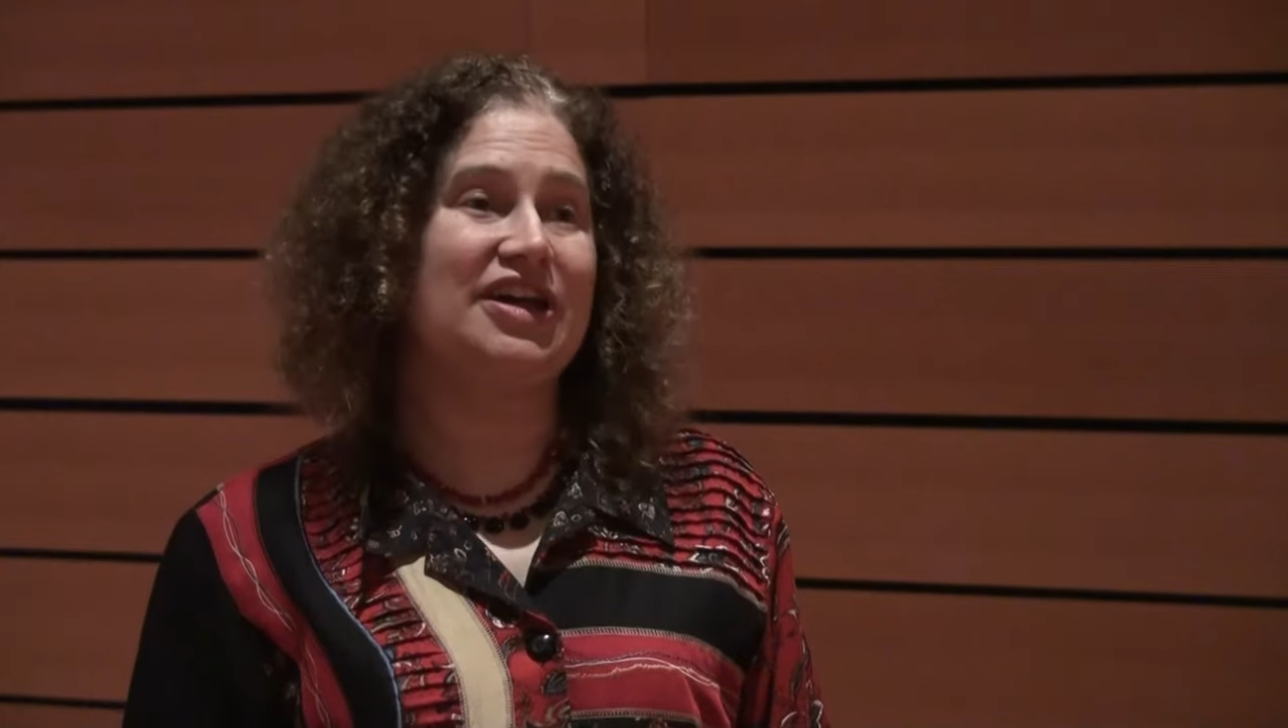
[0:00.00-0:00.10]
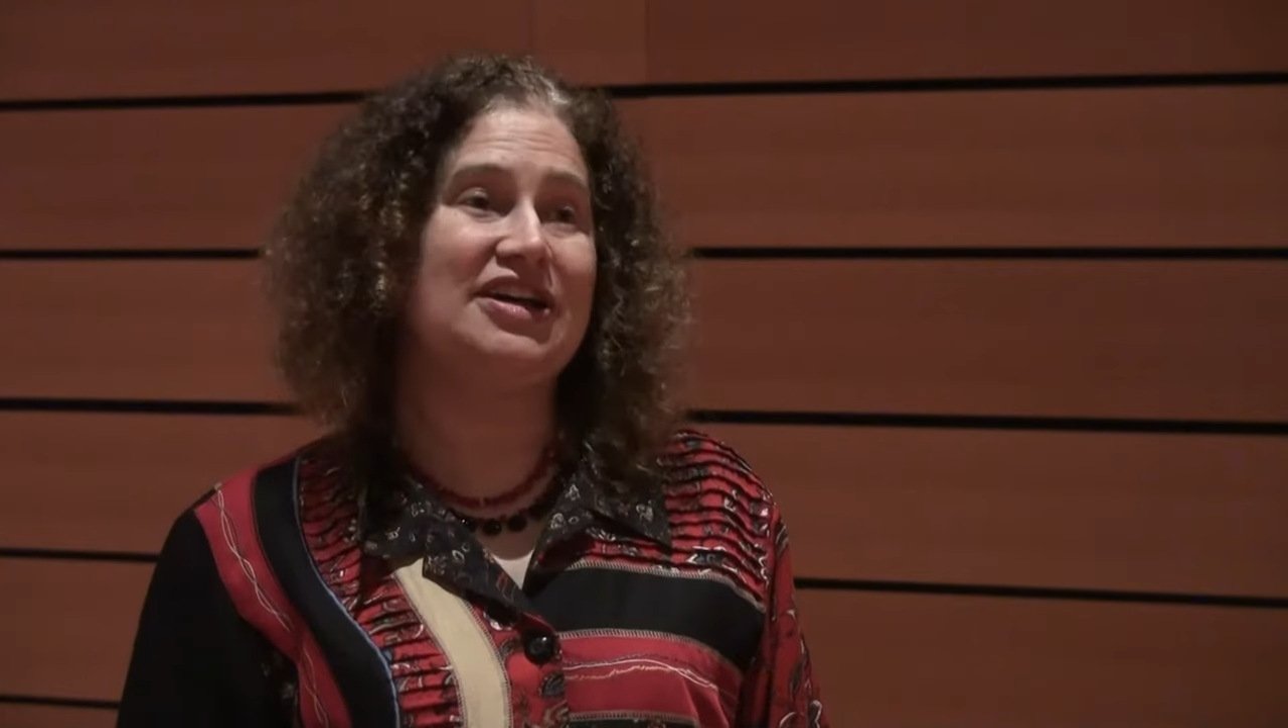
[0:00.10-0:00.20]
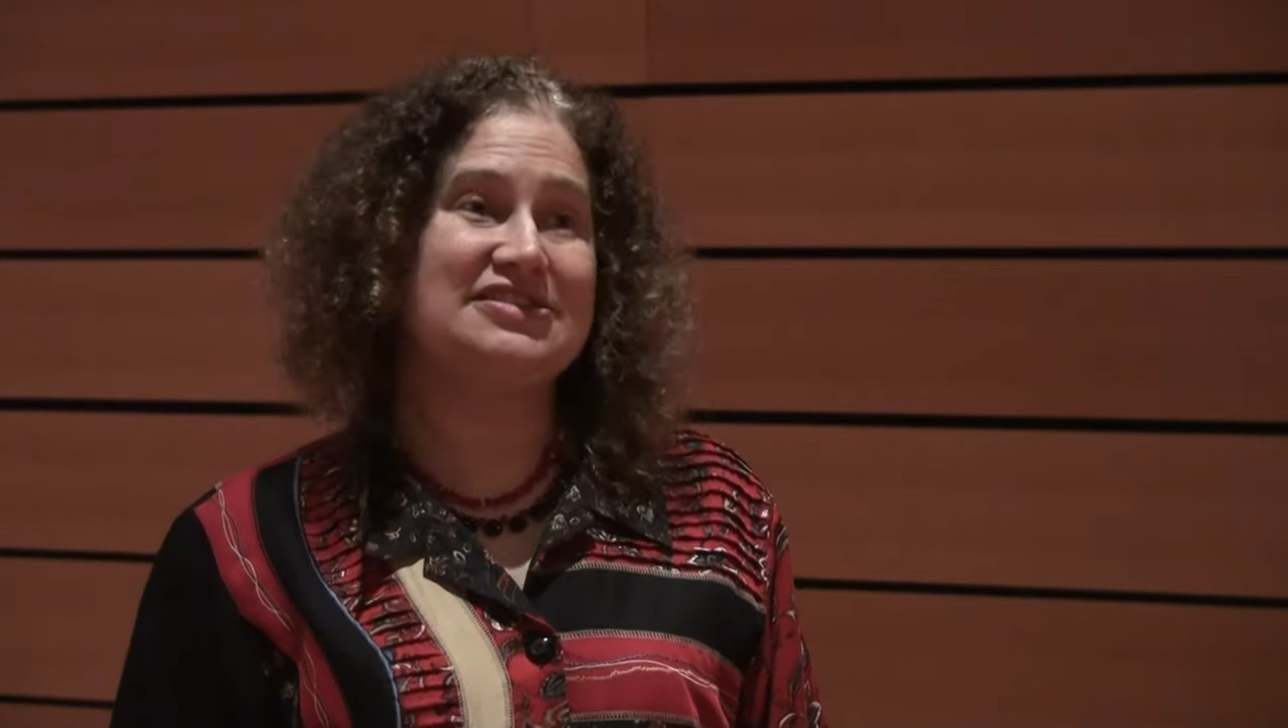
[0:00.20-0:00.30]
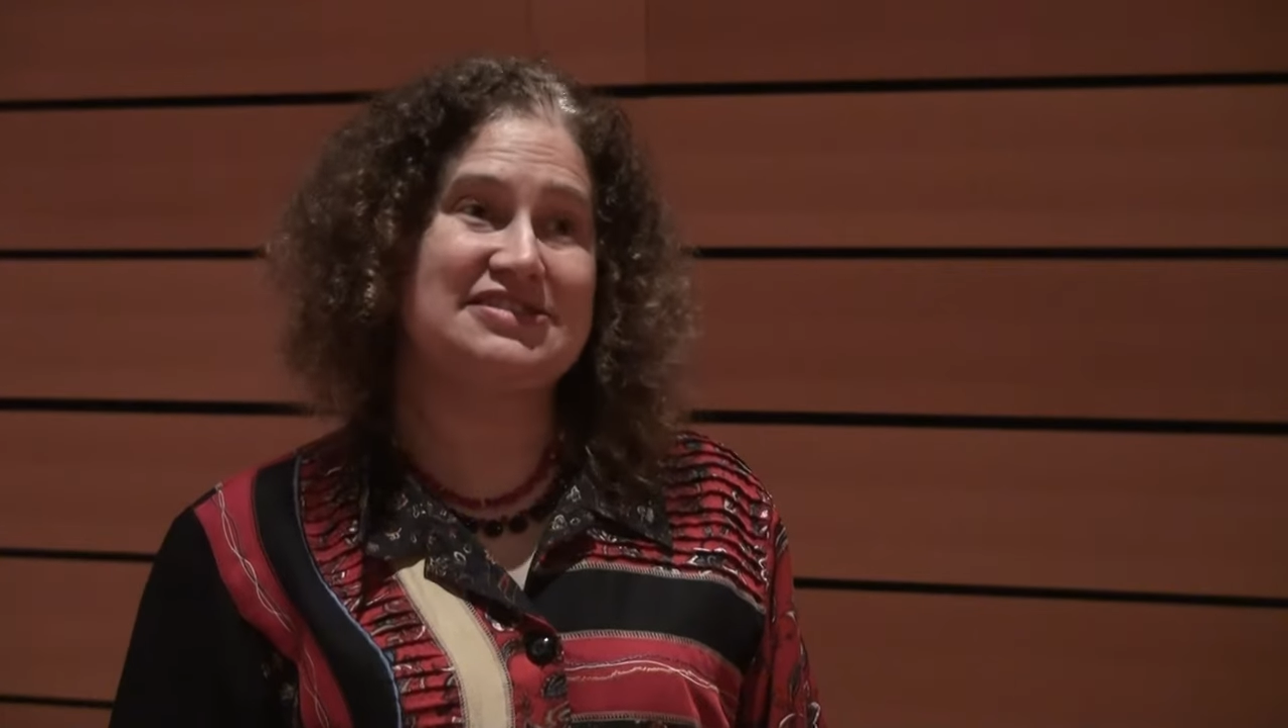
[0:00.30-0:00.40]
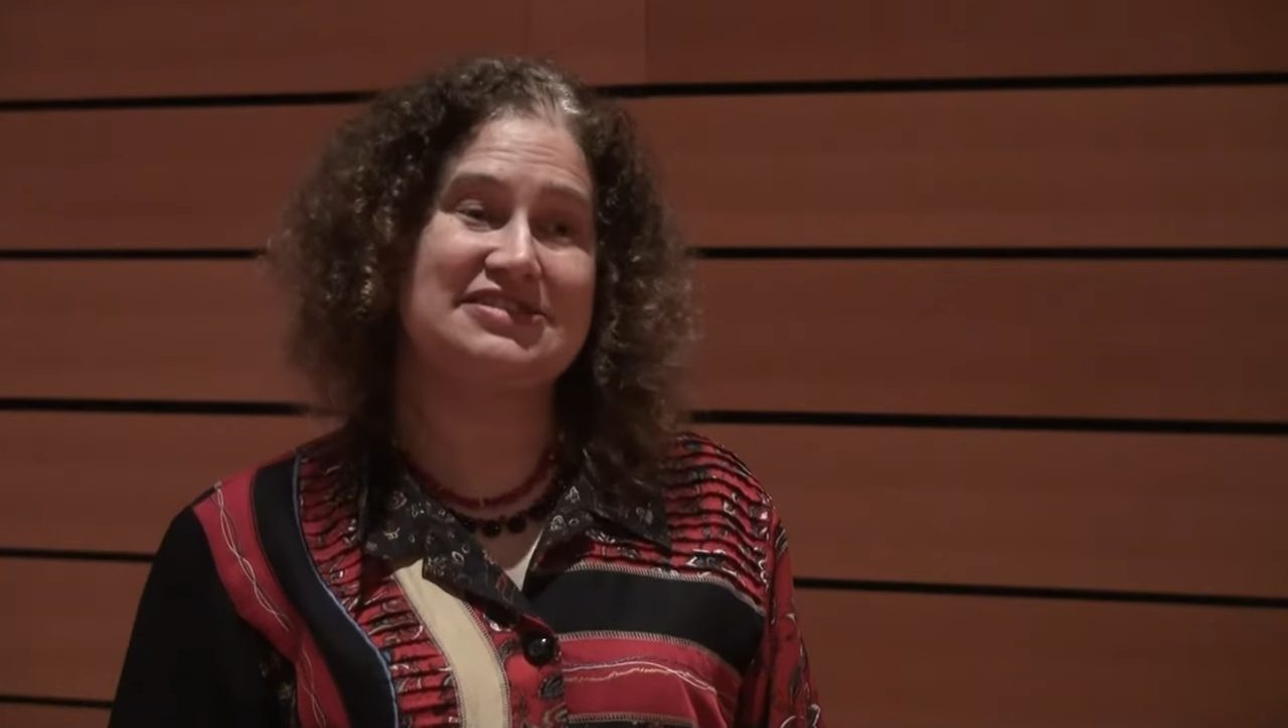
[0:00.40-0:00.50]

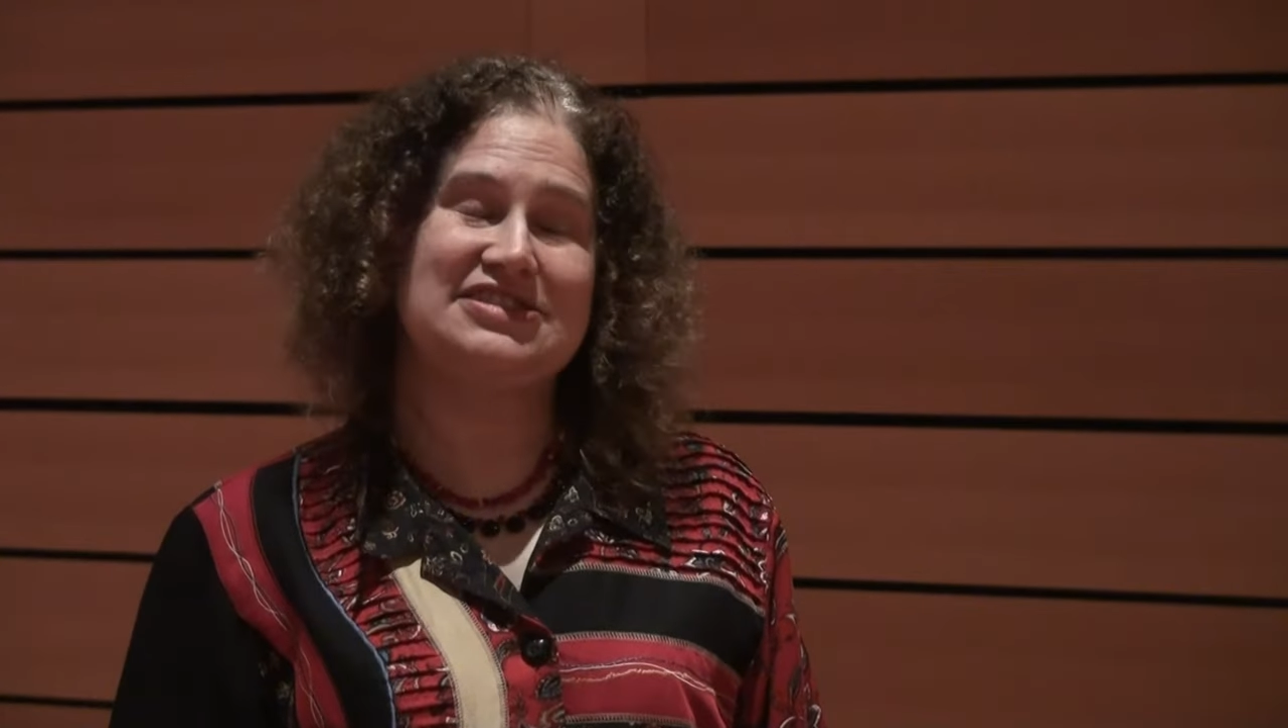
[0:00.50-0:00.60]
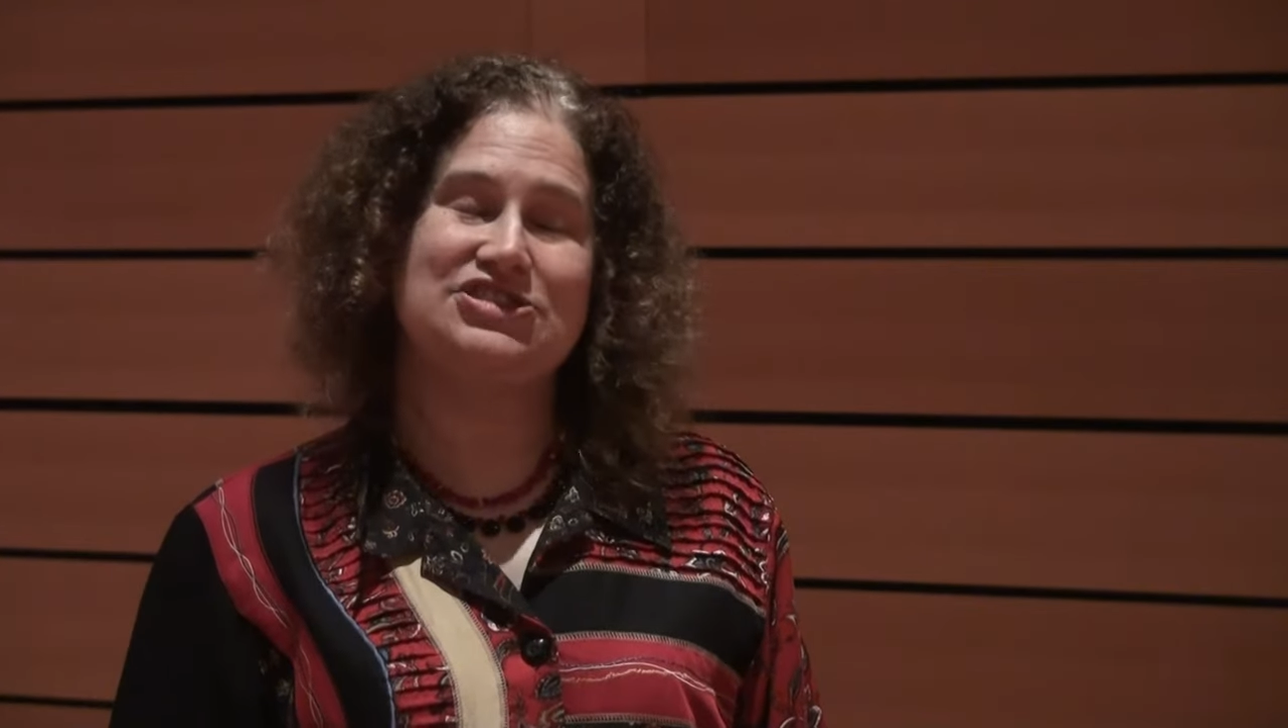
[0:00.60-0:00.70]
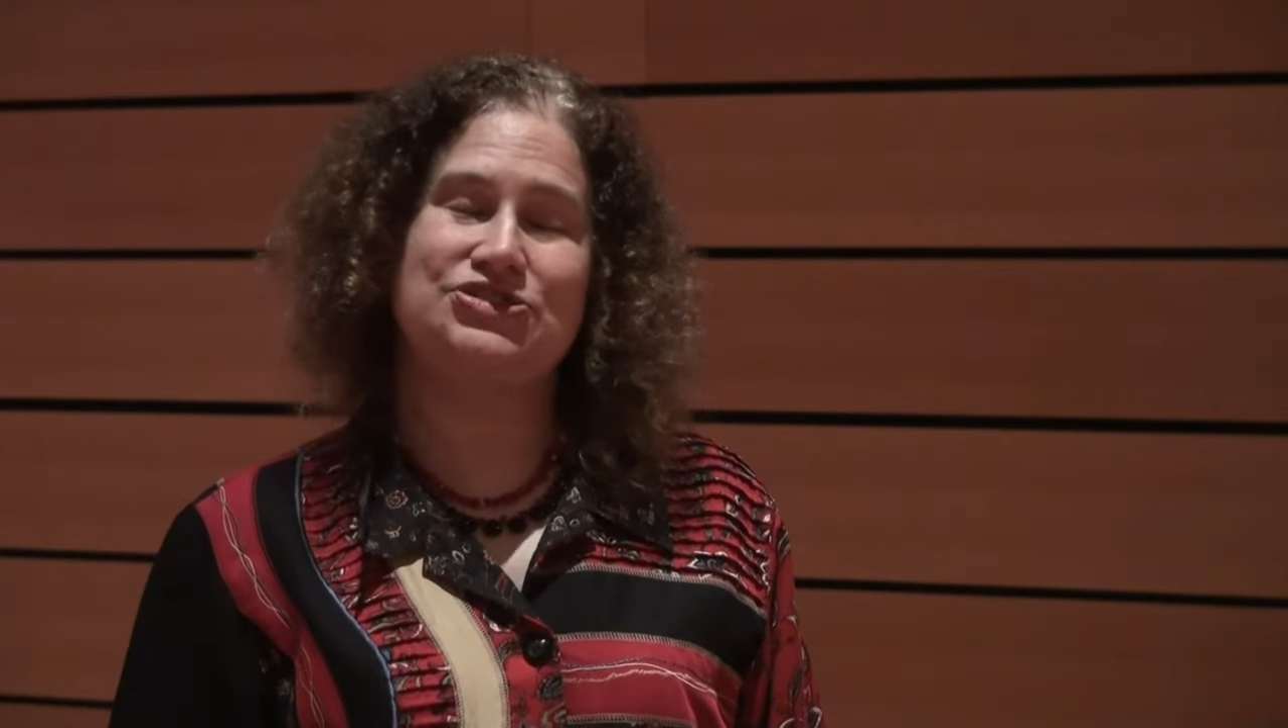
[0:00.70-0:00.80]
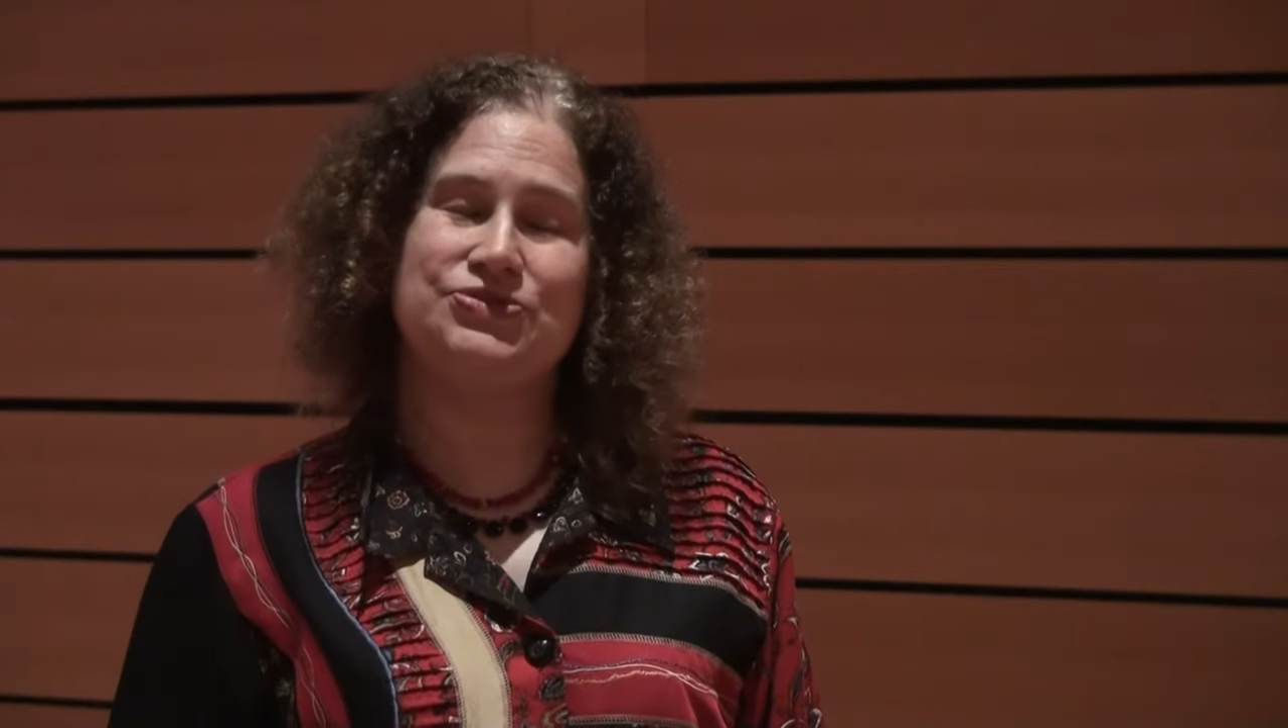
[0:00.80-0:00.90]
cuts